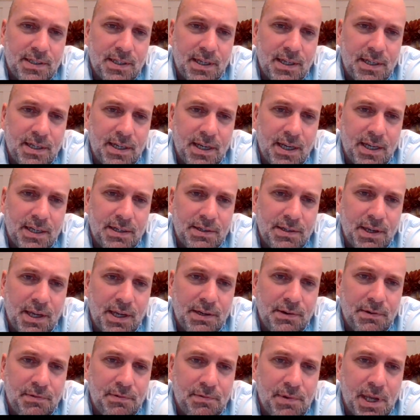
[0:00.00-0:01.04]

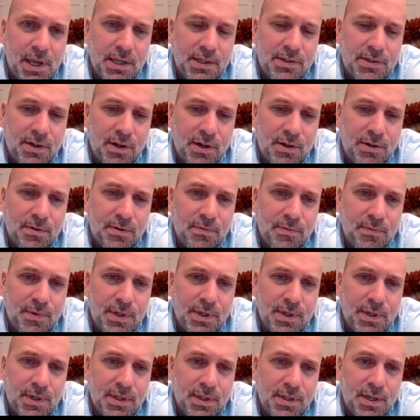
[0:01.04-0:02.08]
And start
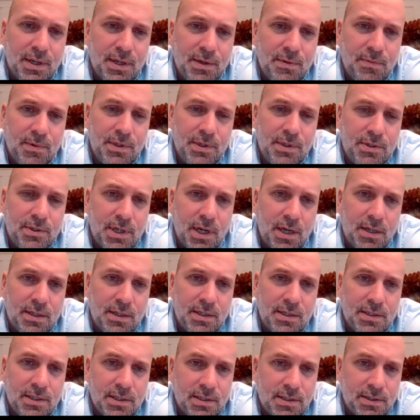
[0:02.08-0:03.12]
with you,
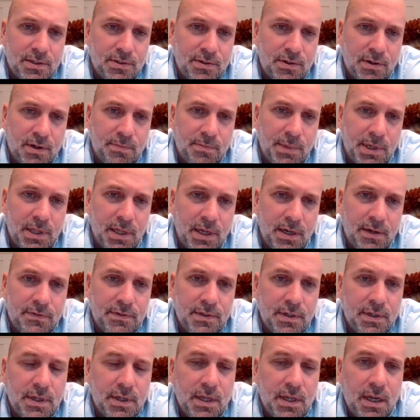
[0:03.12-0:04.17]
Shelly, just because you're on my
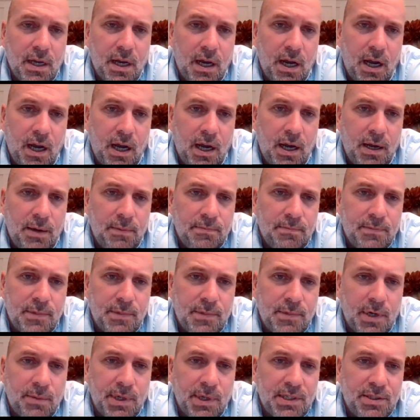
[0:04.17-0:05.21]
left on
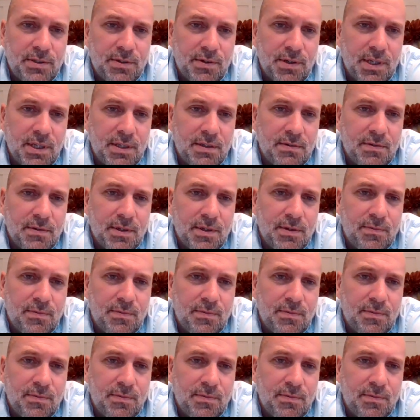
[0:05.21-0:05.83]
my screen.